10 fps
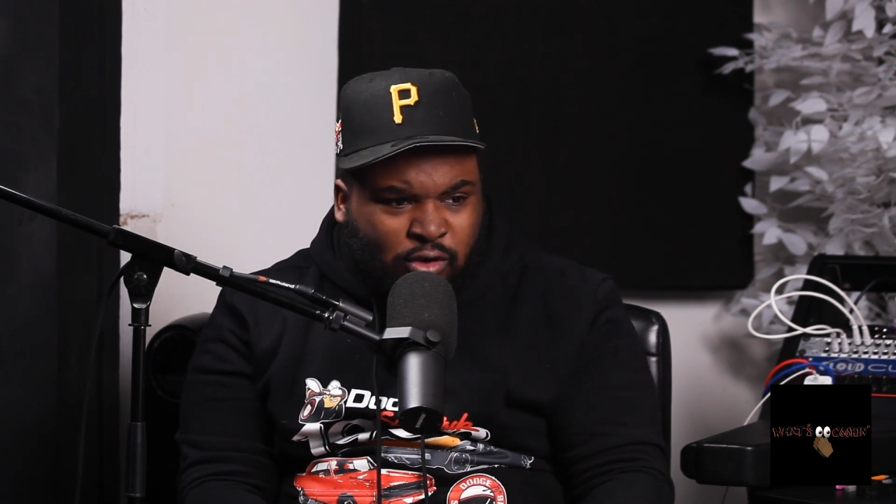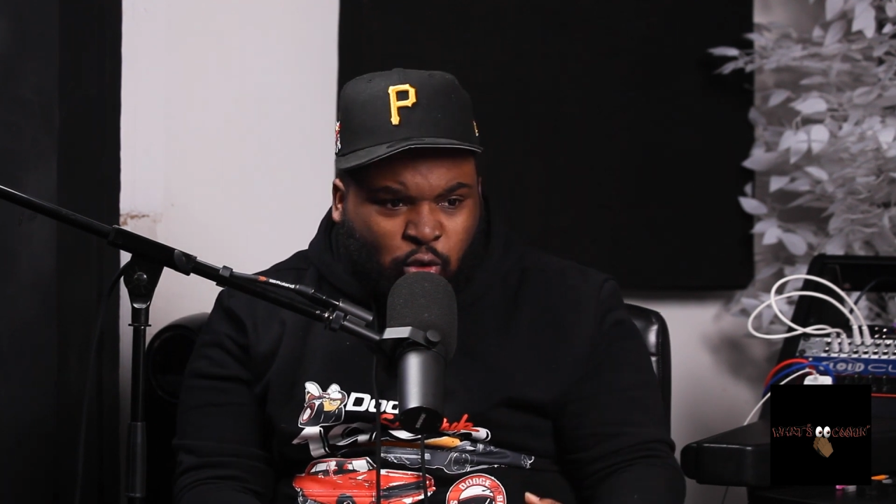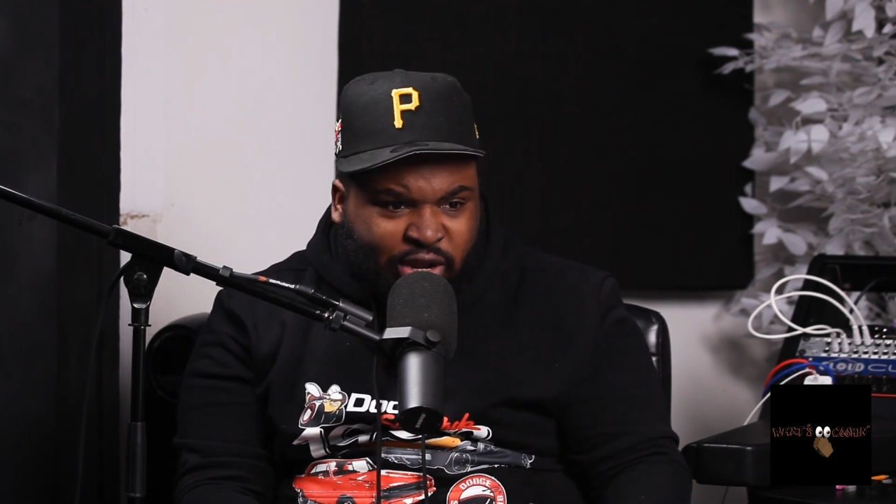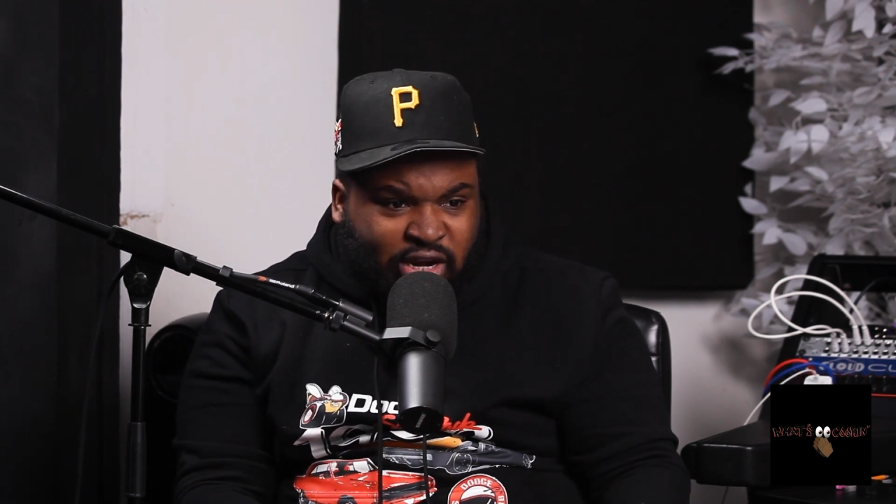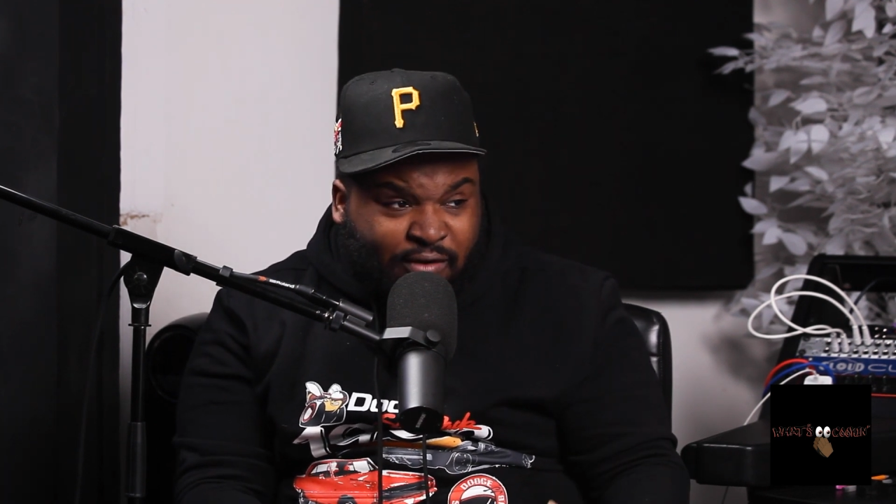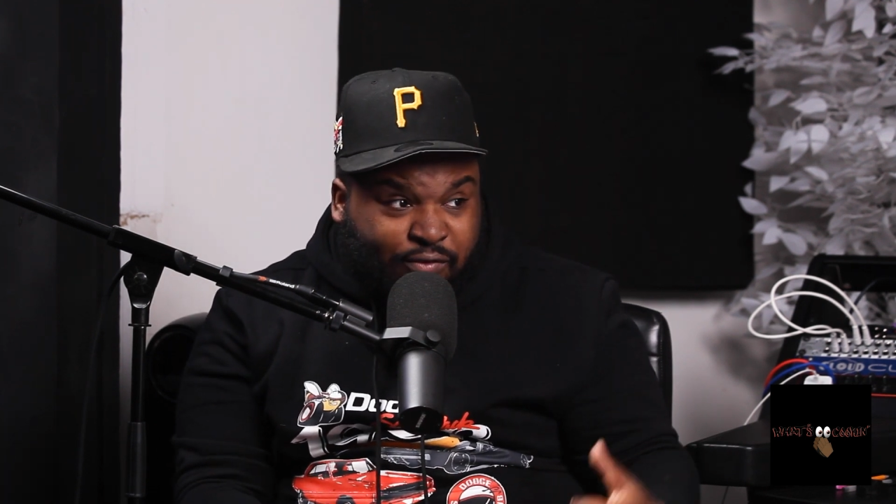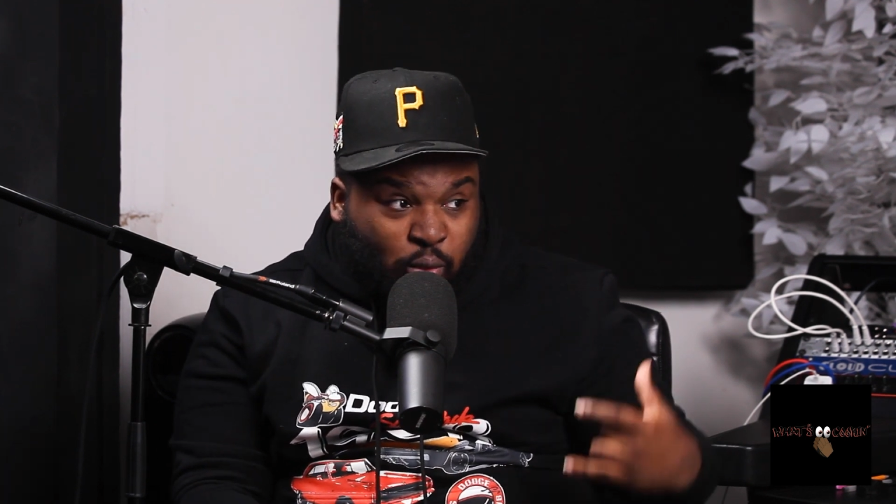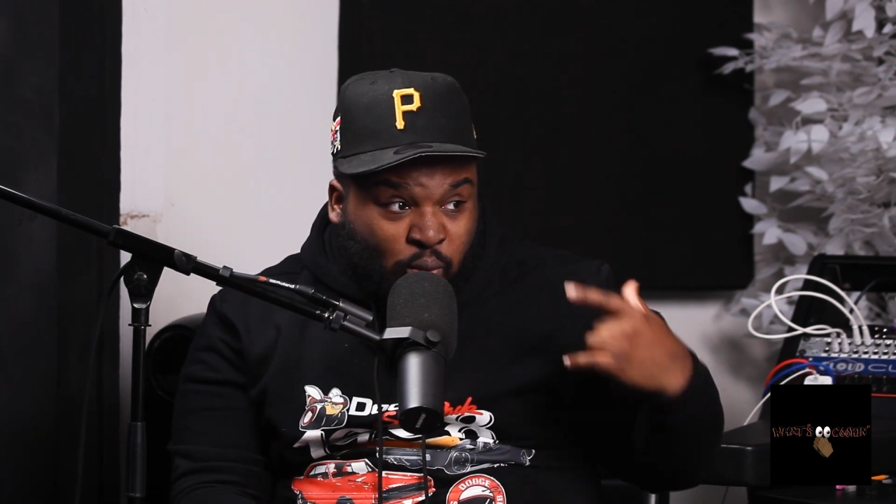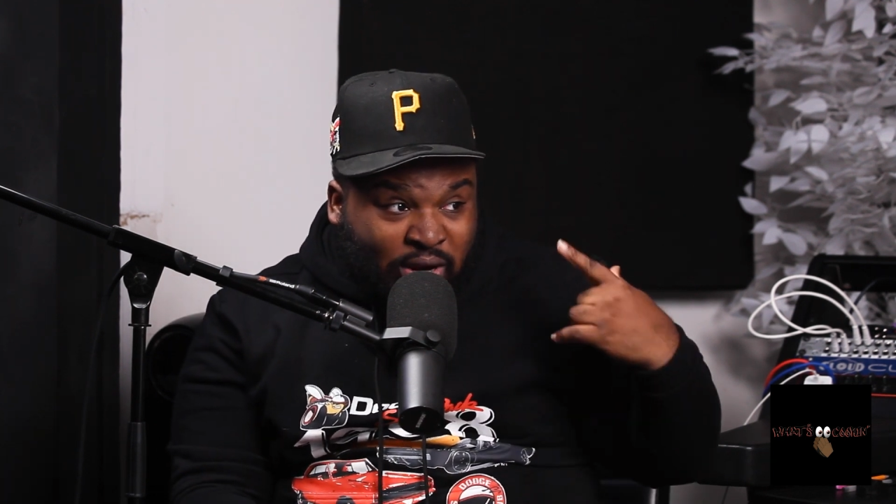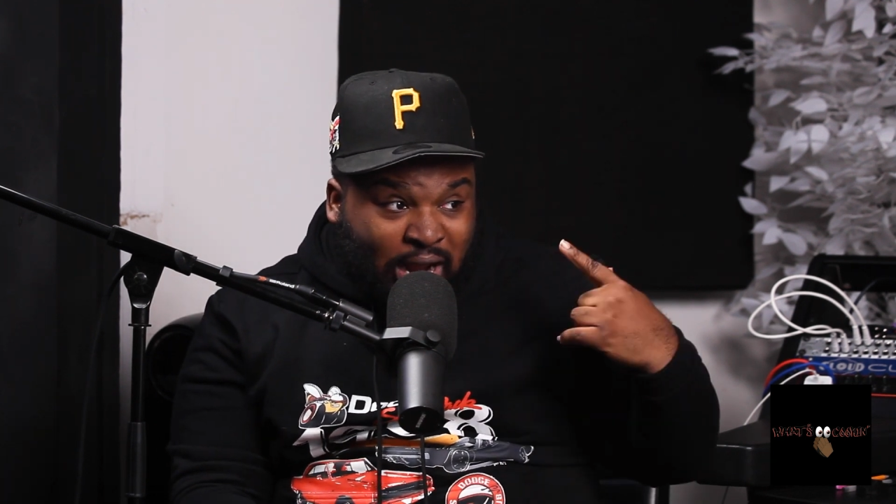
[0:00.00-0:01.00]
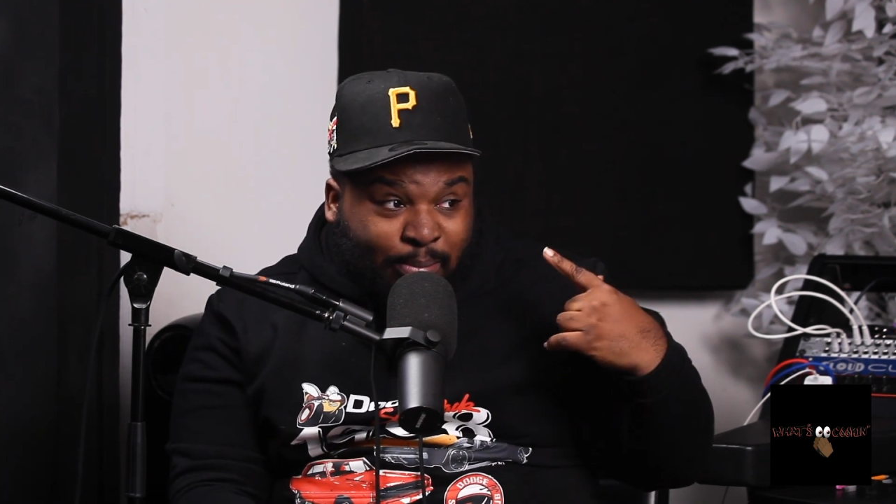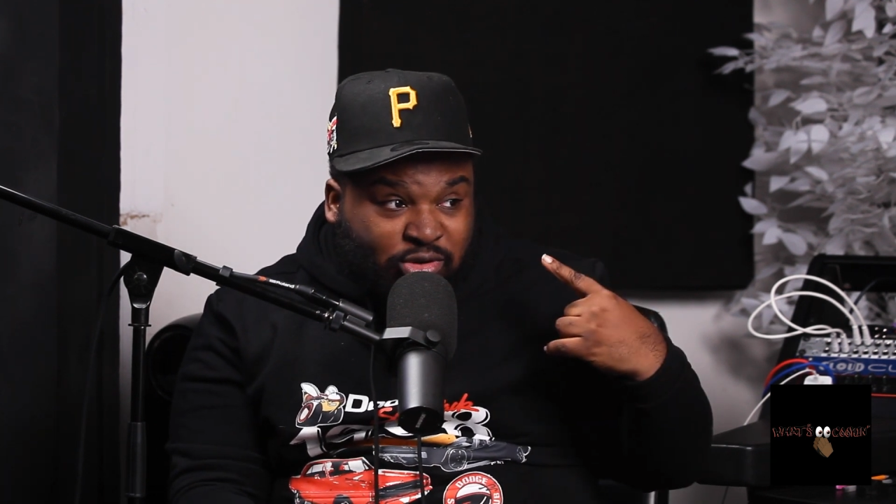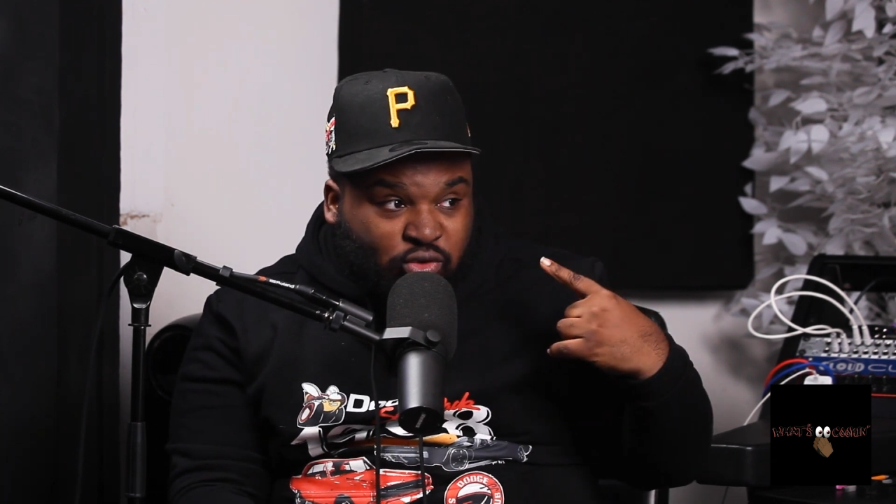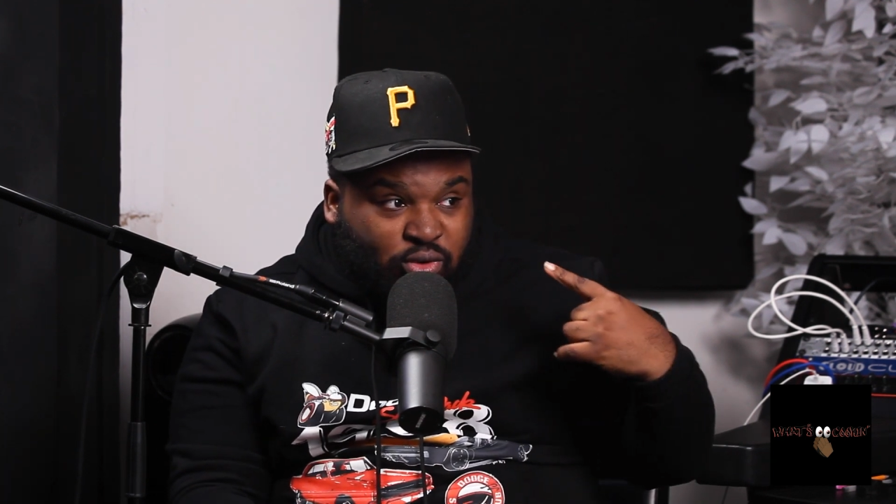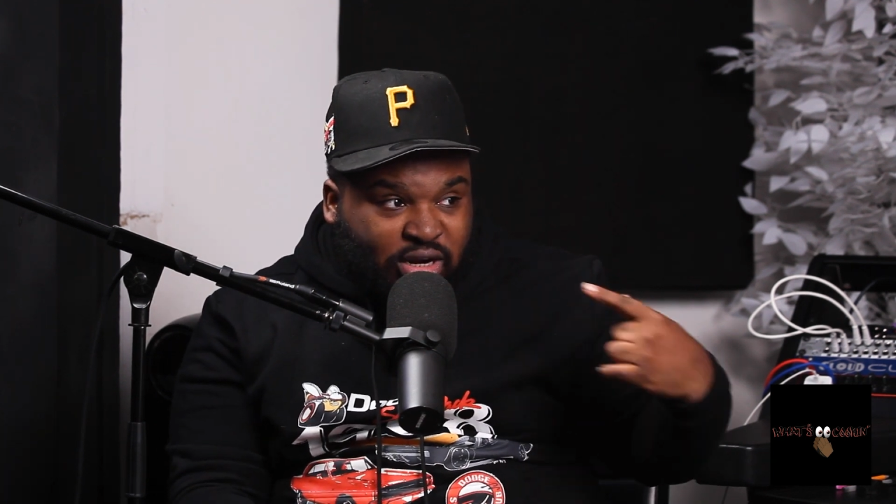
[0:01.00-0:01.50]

quick enough for one opportunity